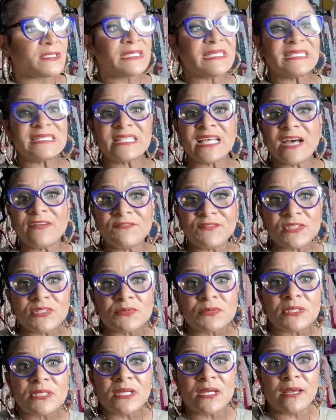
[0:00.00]
These couples
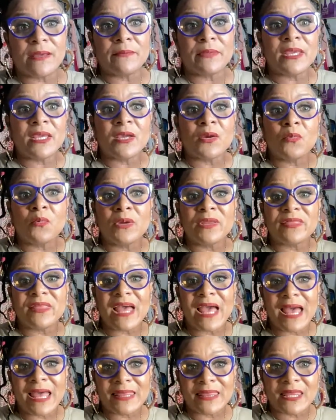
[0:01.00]
will come in with
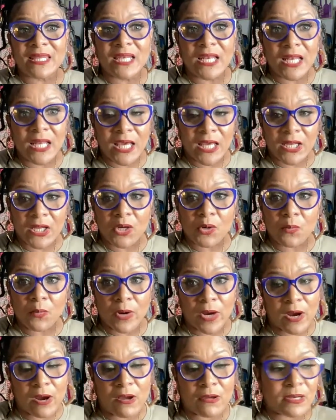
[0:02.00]
athletic
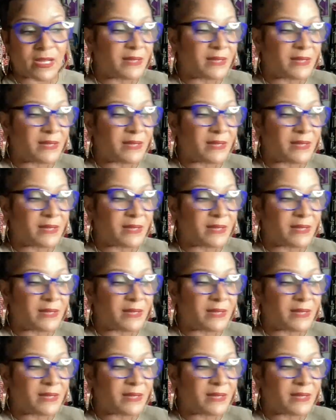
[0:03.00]
wear on.